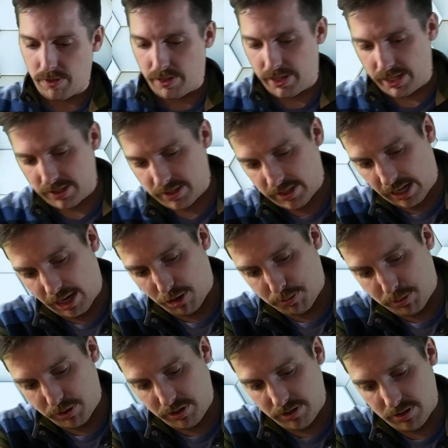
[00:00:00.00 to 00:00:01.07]
this
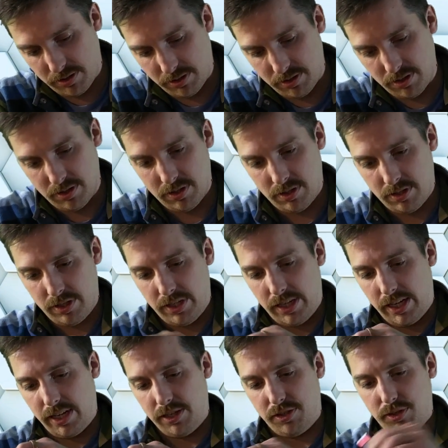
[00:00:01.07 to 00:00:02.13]
output
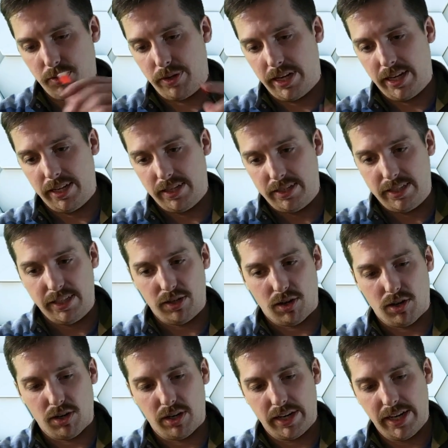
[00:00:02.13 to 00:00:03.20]
into a
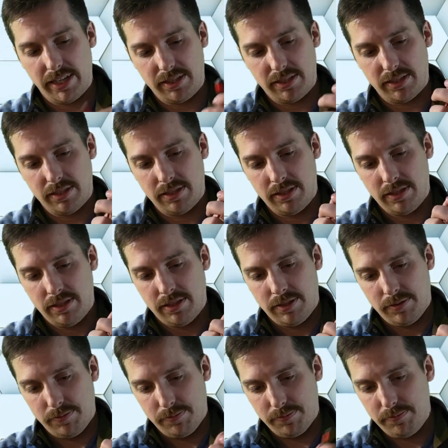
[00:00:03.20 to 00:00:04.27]
Trrs
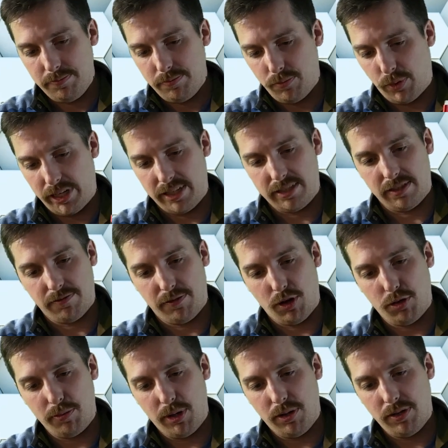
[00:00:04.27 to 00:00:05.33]
when it's in
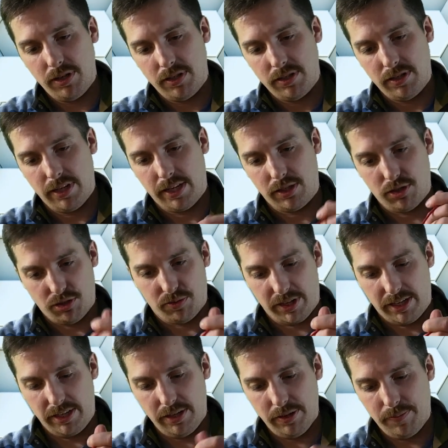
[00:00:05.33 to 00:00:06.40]
phone mode and goes
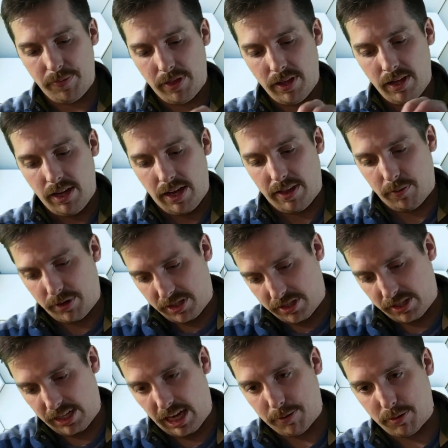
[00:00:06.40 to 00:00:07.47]
right here. And then when it's
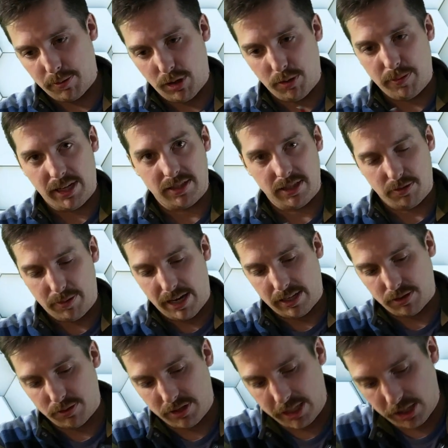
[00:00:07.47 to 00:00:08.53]
in camera mode, makes this back
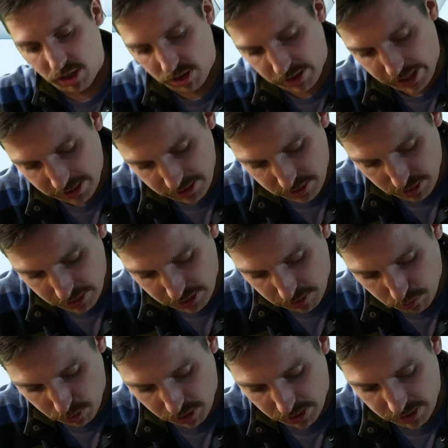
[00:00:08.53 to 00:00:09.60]
to a Trs so they
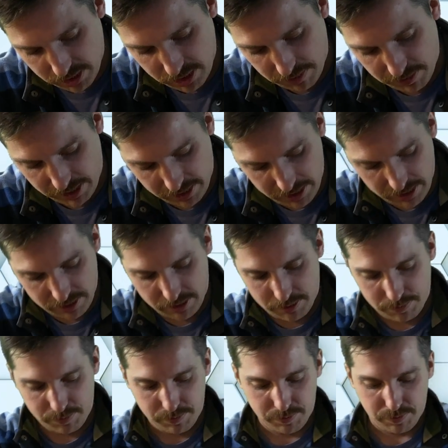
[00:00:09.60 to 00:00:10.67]
can work on stuff like this.
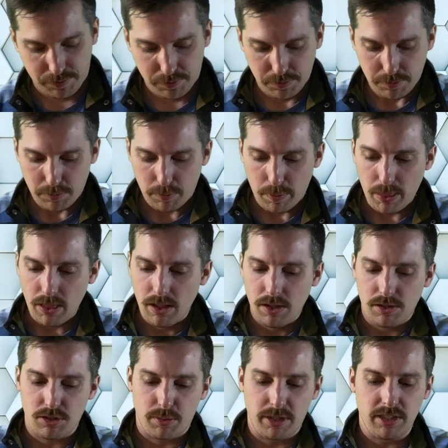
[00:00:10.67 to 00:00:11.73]

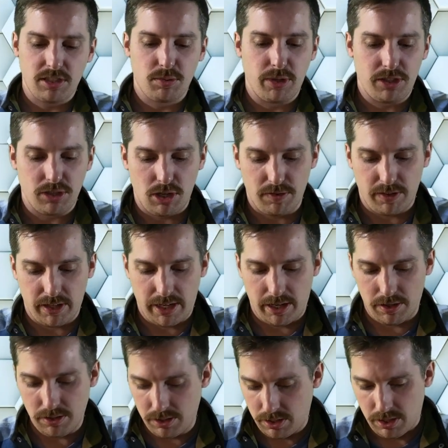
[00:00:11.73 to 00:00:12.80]
So we're going to switch over
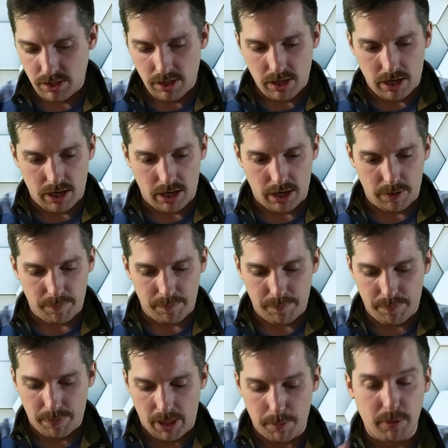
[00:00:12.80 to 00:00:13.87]
now.
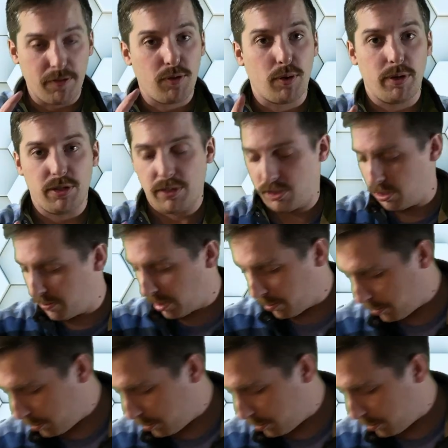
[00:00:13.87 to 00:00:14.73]
And before we switch over, I'm